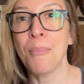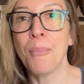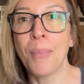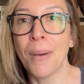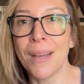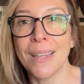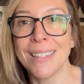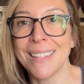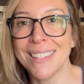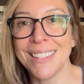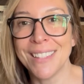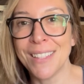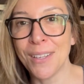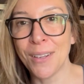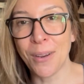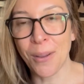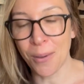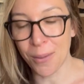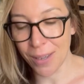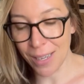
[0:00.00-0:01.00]
But,
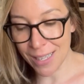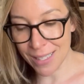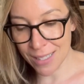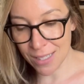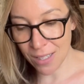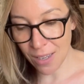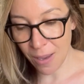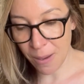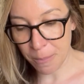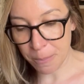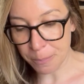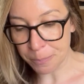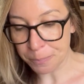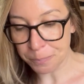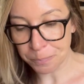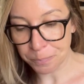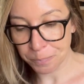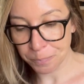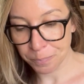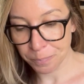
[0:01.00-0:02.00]
it's, I
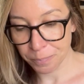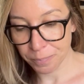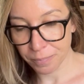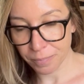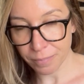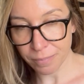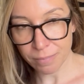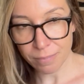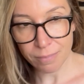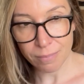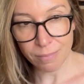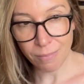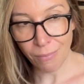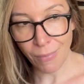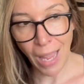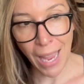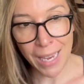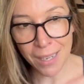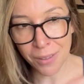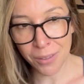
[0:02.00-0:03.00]

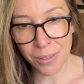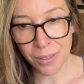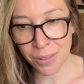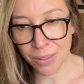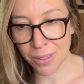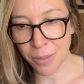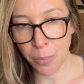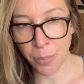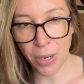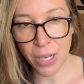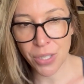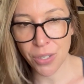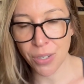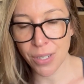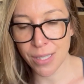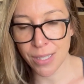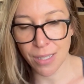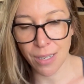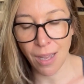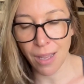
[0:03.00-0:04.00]
don't know, the pressure
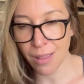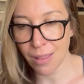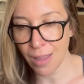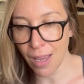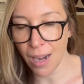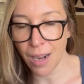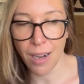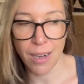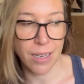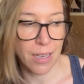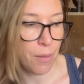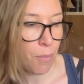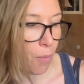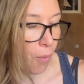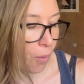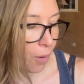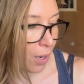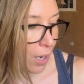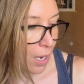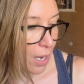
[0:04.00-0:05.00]
is not there
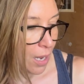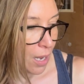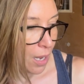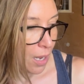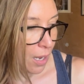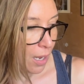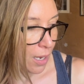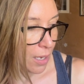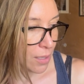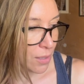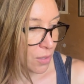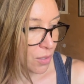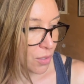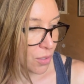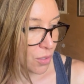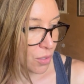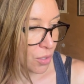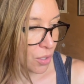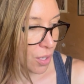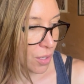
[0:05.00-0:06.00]
anymore.
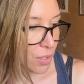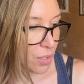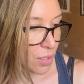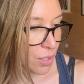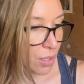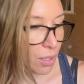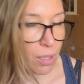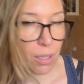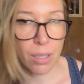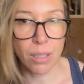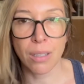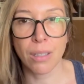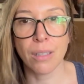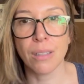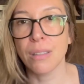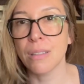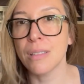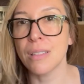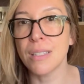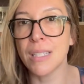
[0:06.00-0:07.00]
It's just
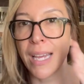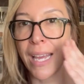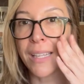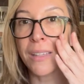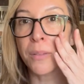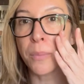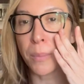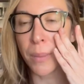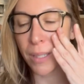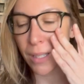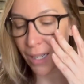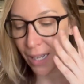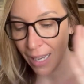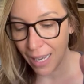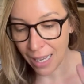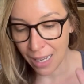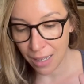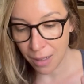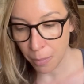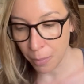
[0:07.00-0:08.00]
contentment
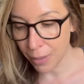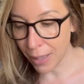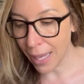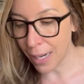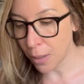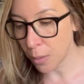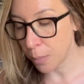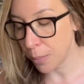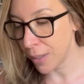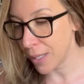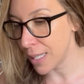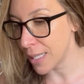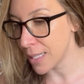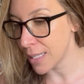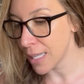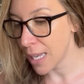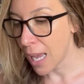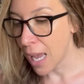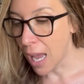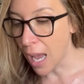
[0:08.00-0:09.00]
and planner
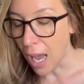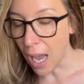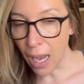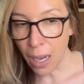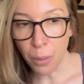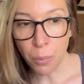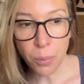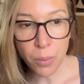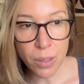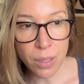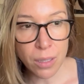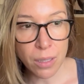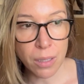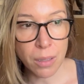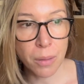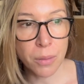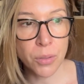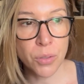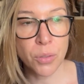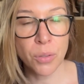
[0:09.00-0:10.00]
peace. I
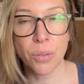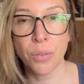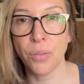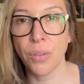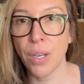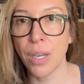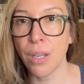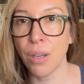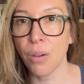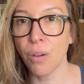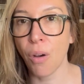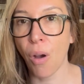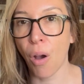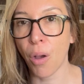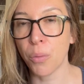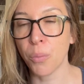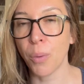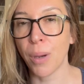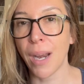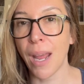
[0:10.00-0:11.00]
will do a video
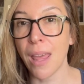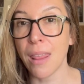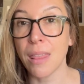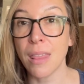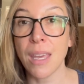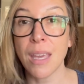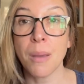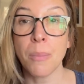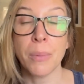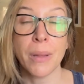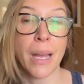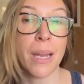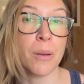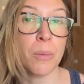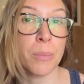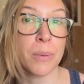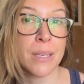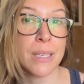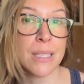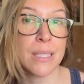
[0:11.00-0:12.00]
on what I think planner
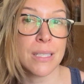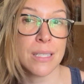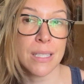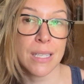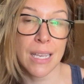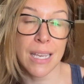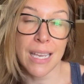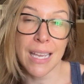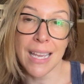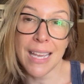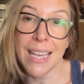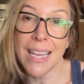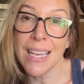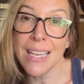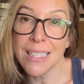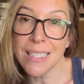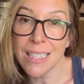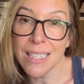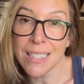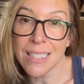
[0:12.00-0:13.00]
peace
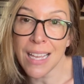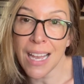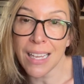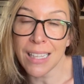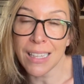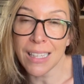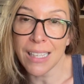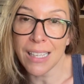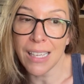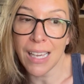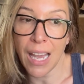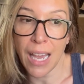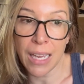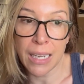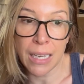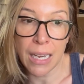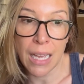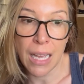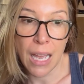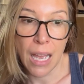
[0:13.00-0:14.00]
is exactly,
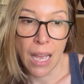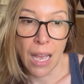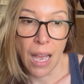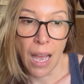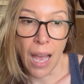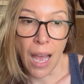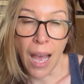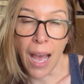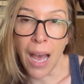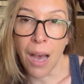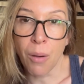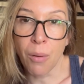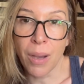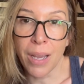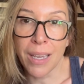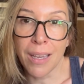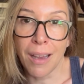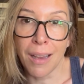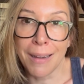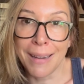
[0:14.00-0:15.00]
and how
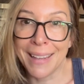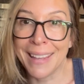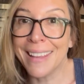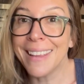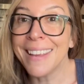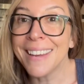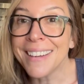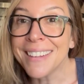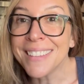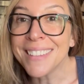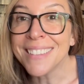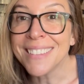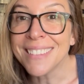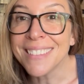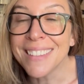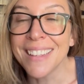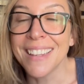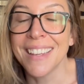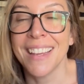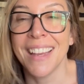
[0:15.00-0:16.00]
I got here,
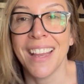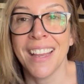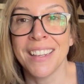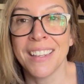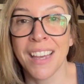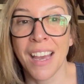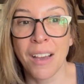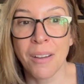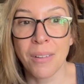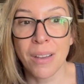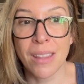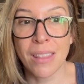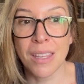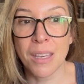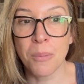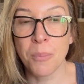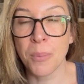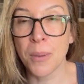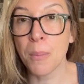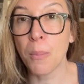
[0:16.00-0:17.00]
and how I
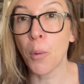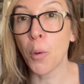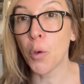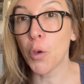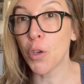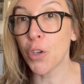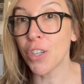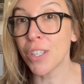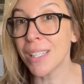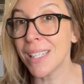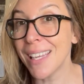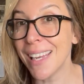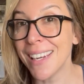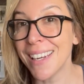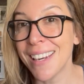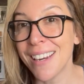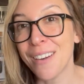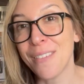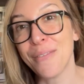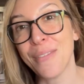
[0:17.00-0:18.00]
think people could get
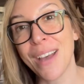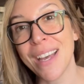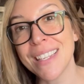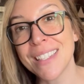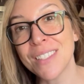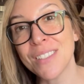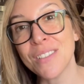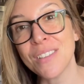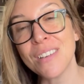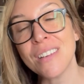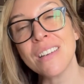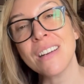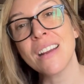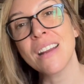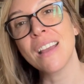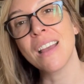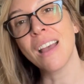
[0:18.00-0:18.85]
here faster.